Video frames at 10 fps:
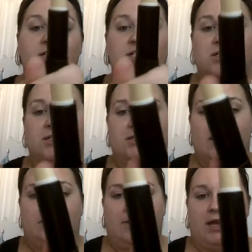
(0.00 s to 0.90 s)
Just looks
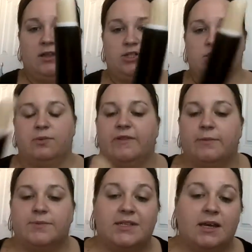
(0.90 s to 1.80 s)
like a regular tube of
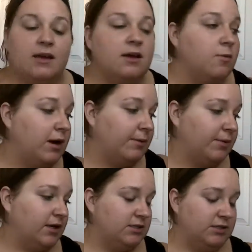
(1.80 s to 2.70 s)
lipstick. What I'm
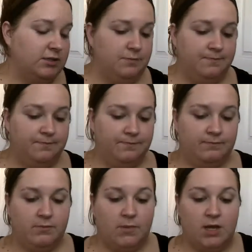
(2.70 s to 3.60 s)
going to do
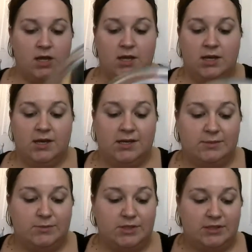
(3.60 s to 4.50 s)
is
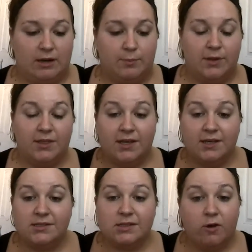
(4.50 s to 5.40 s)
I'm just going to put
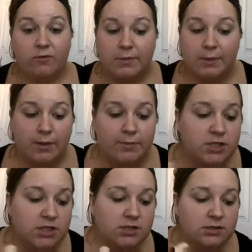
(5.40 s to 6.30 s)
this over my
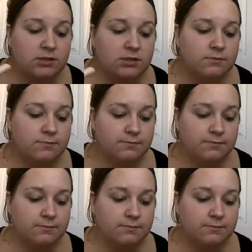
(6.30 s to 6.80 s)
blemishes.